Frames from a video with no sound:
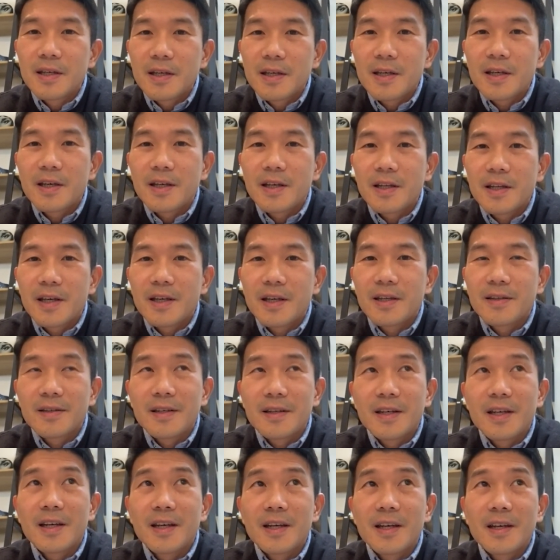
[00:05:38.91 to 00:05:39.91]
and
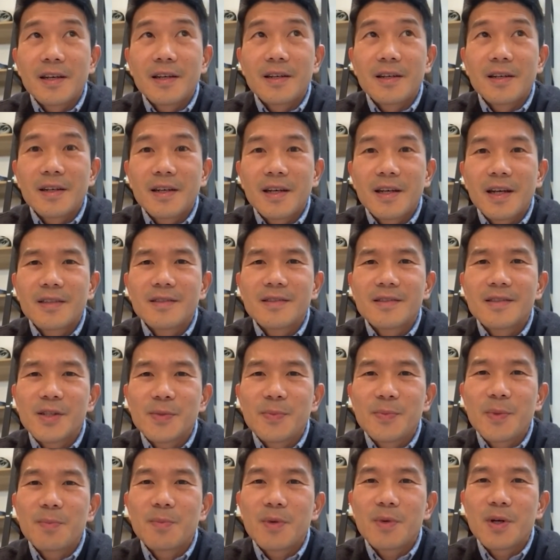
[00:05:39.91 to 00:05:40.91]
hardly
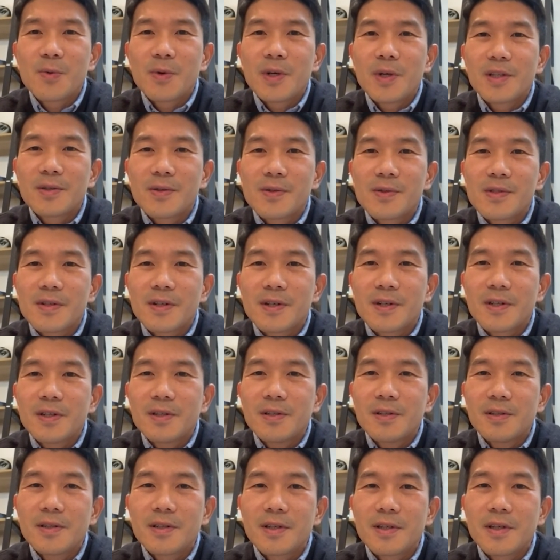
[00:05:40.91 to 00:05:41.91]
remember what those
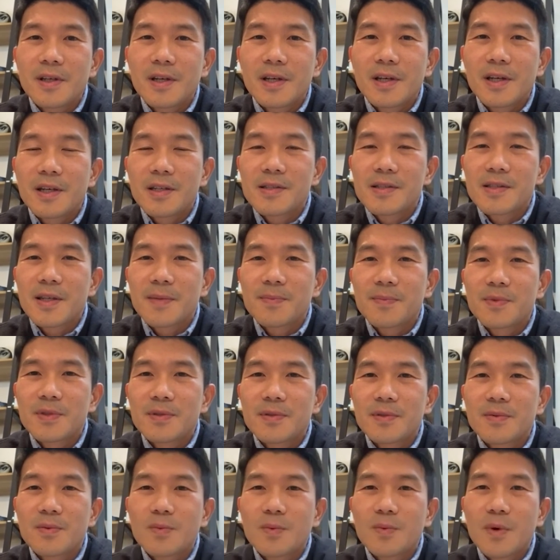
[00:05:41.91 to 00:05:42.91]
are,
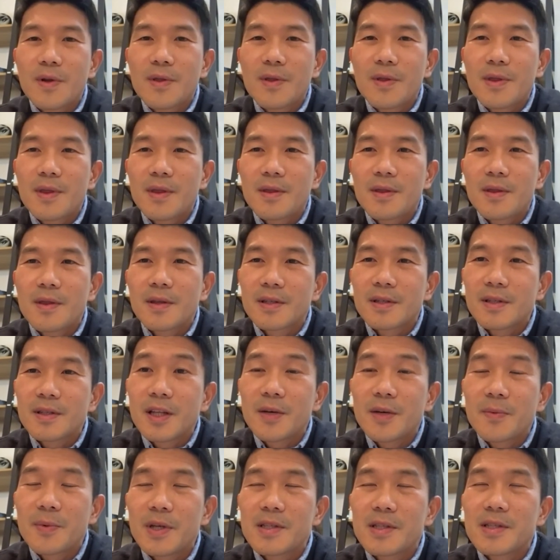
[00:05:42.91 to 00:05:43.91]
except one
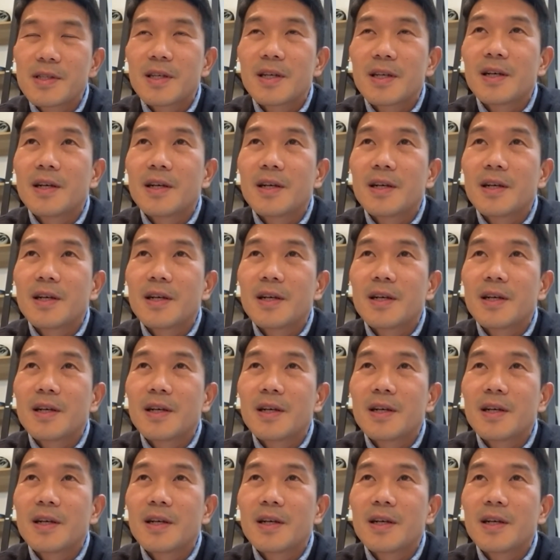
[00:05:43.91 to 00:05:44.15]
club is